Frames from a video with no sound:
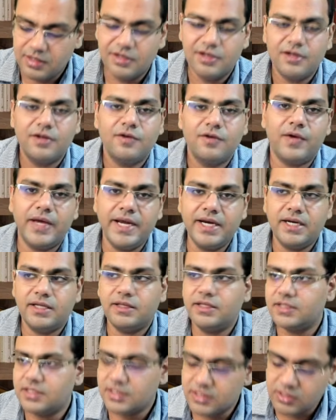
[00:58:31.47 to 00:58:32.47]
Right?
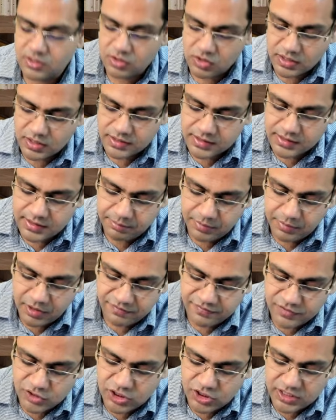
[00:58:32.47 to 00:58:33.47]
This is the concept
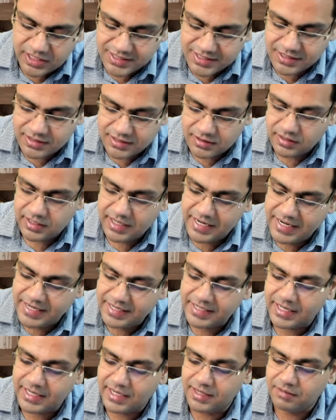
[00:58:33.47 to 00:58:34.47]
of
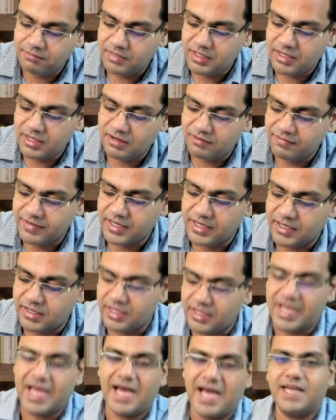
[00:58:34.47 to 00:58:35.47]
just-in-time inventory.
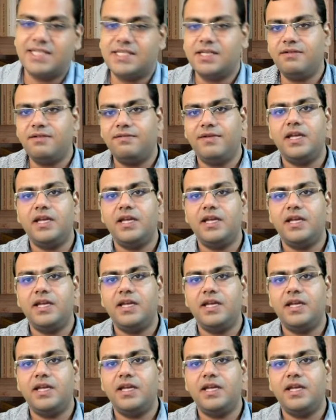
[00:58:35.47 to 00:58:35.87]
As and when